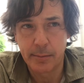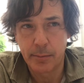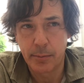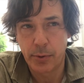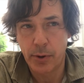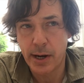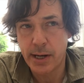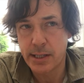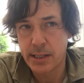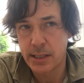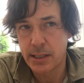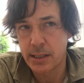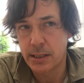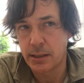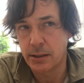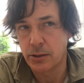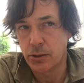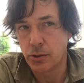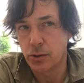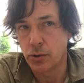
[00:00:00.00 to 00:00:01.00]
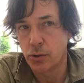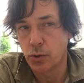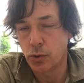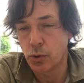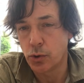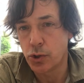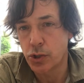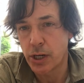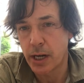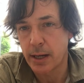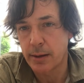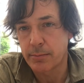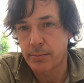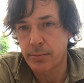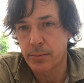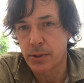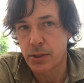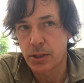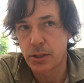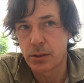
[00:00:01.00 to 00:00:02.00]
pressed into door
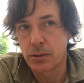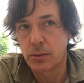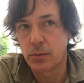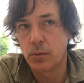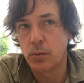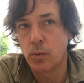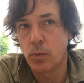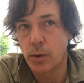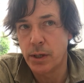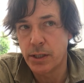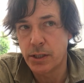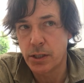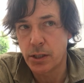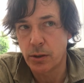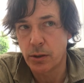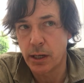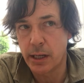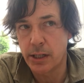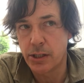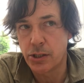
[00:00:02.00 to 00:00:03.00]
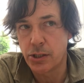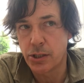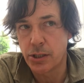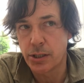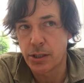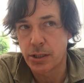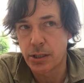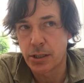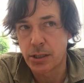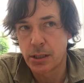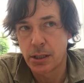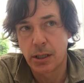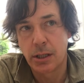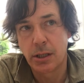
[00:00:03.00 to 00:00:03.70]
jams, window ledges,